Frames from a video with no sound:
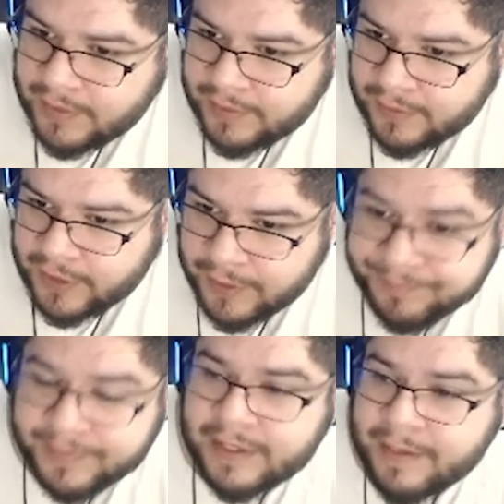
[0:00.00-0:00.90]
You
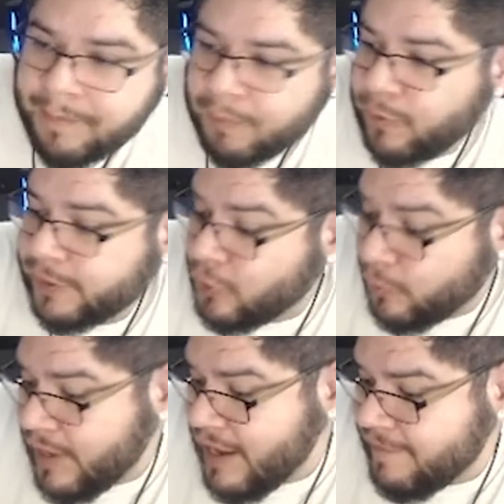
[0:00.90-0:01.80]
know? Where
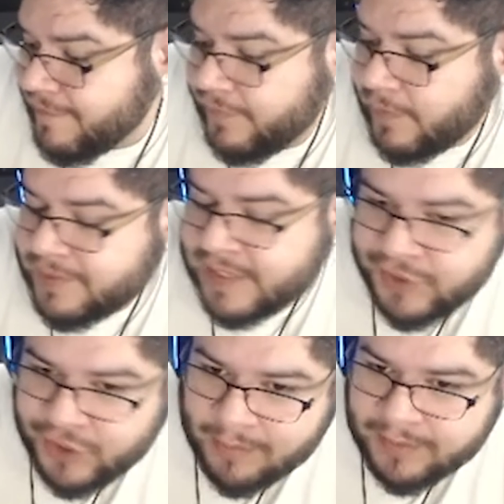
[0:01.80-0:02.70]
Goomwave, the
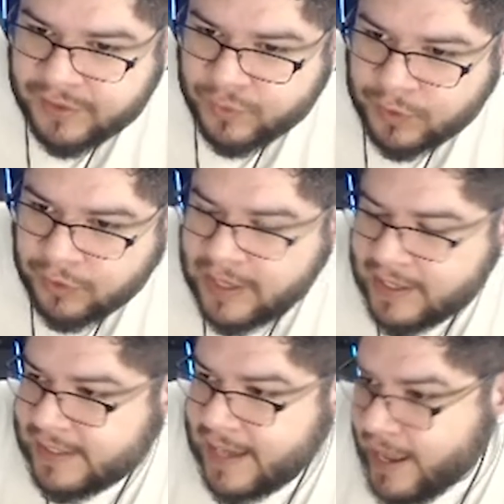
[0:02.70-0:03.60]
potentiometers will
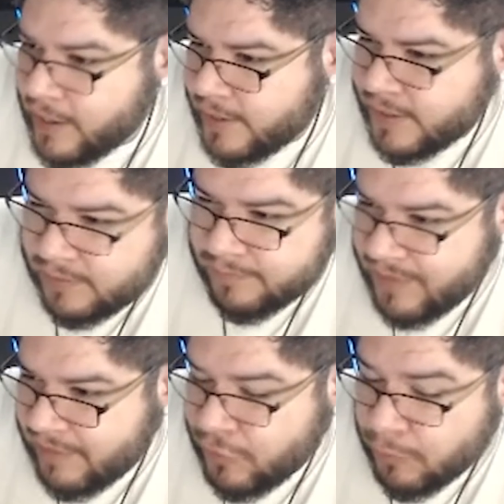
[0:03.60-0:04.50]
kind of die out on it
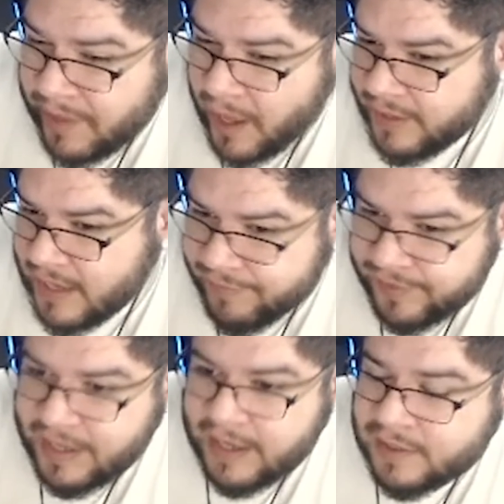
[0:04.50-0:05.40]
if you play on it
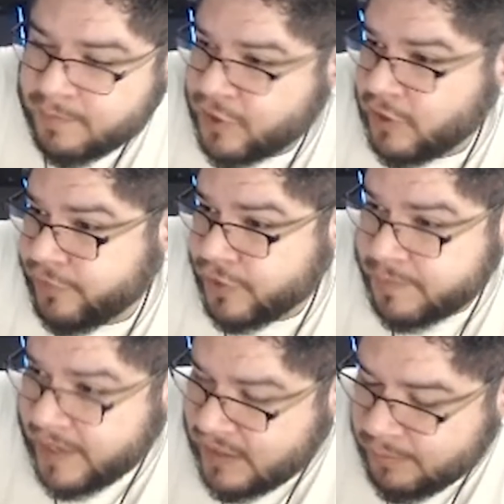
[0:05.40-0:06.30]
every day, and especially if you're a
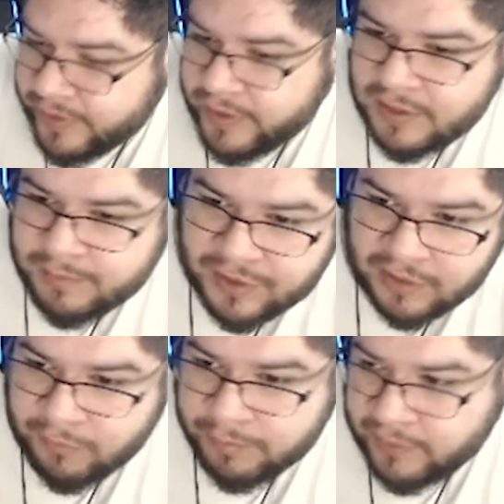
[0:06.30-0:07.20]
spacey player,
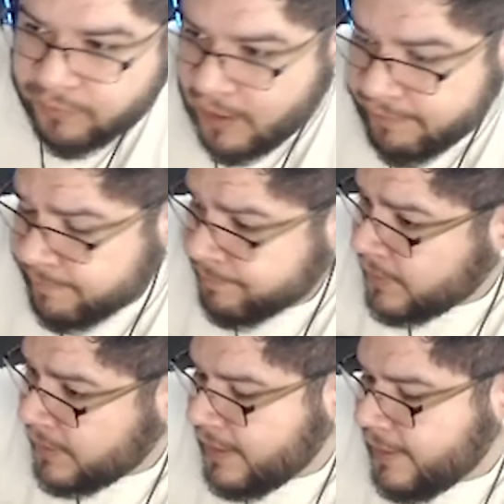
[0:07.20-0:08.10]
especially if you play rough.
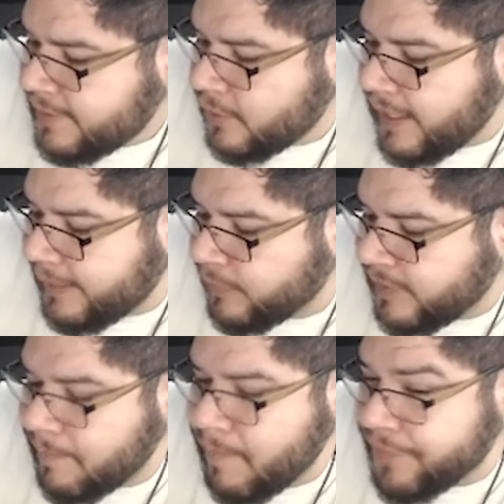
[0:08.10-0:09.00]
So like
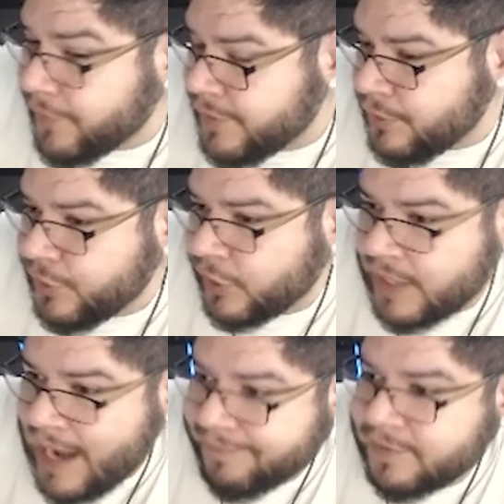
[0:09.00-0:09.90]
within a month or two, you're
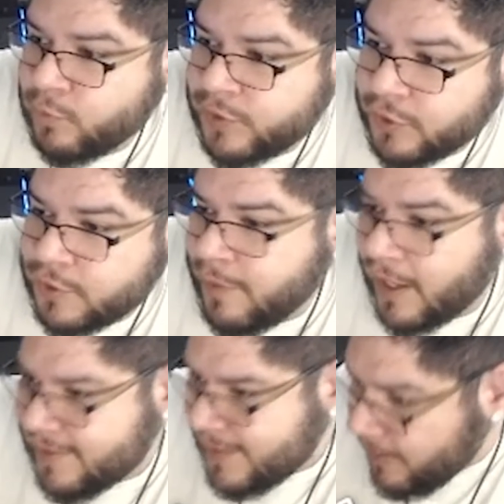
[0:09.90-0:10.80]
gonna have to switch those
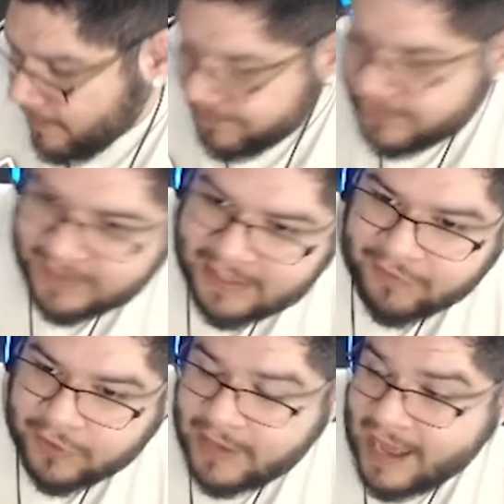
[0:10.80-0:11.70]
pots out.
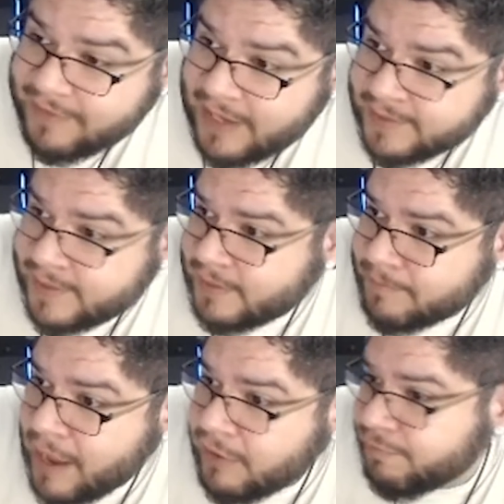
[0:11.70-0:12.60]
If you don't have an excess
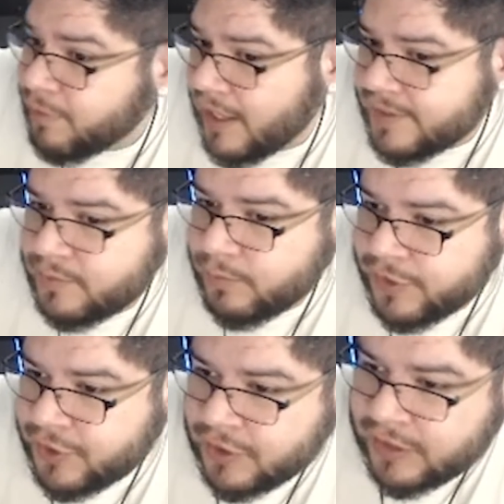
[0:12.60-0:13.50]
amount of pots,
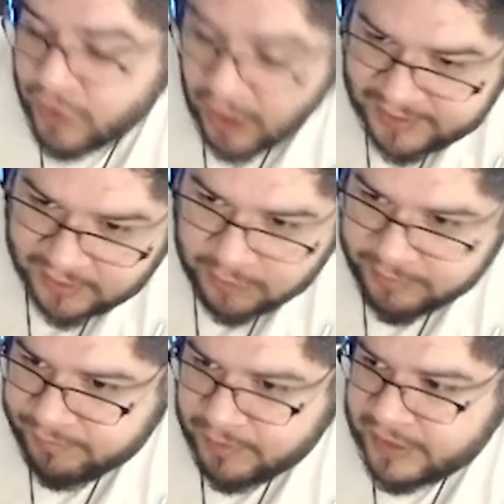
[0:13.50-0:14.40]
which can cost a
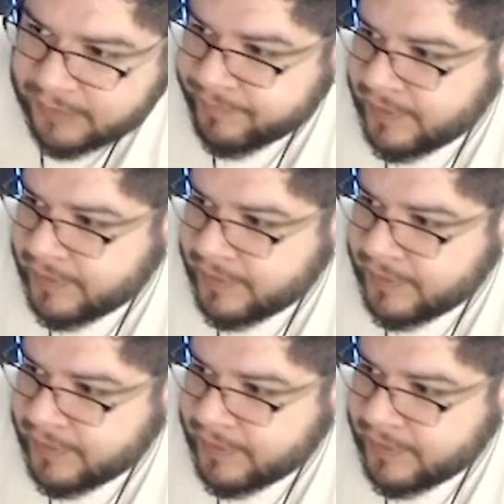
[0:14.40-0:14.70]
little bit of money,